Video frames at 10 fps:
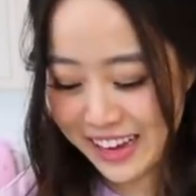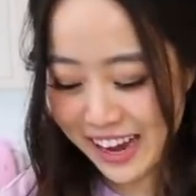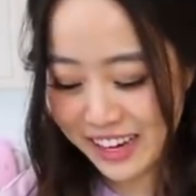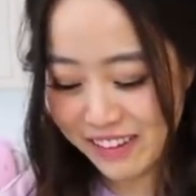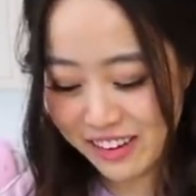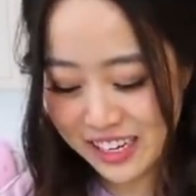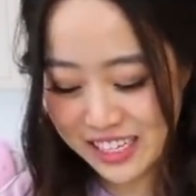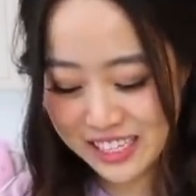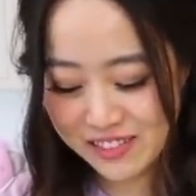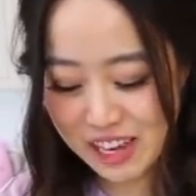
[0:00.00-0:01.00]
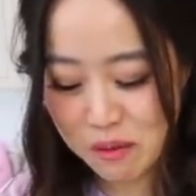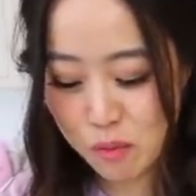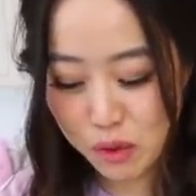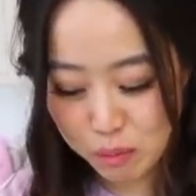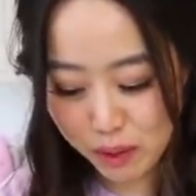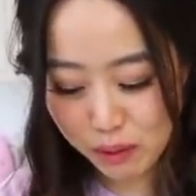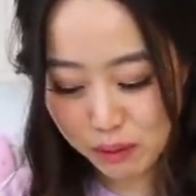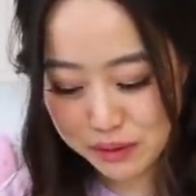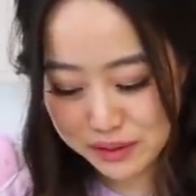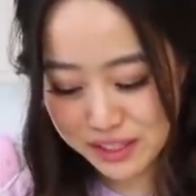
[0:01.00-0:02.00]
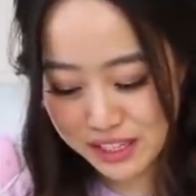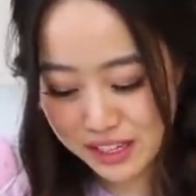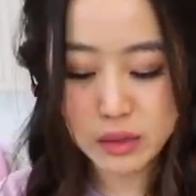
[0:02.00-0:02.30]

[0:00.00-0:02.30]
I kind of want to just make more balls.